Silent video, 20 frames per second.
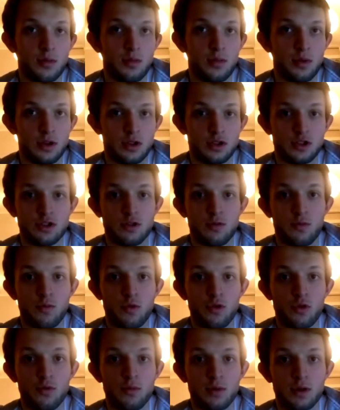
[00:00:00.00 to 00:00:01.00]
because a
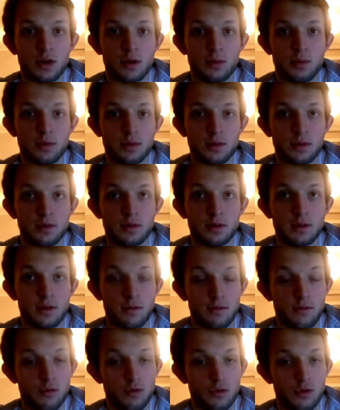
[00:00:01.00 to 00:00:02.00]
warm cup
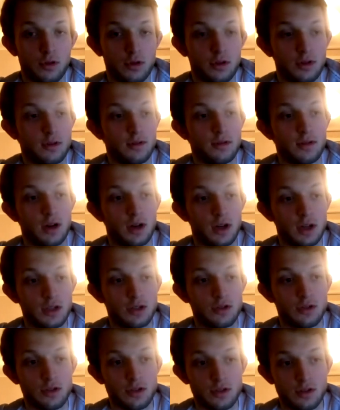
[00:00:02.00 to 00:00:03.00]
of water
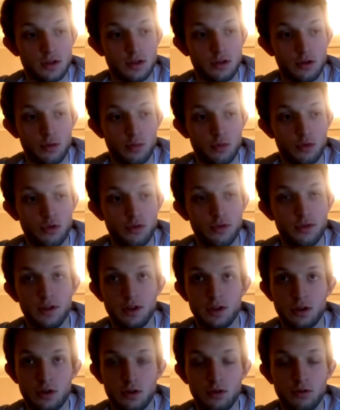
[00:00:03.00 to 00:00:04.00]
hydrates you a lot more than
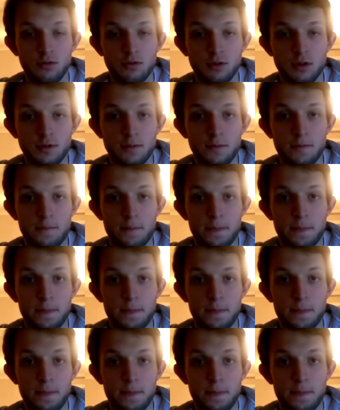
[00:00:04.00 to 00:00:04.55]
a cold one,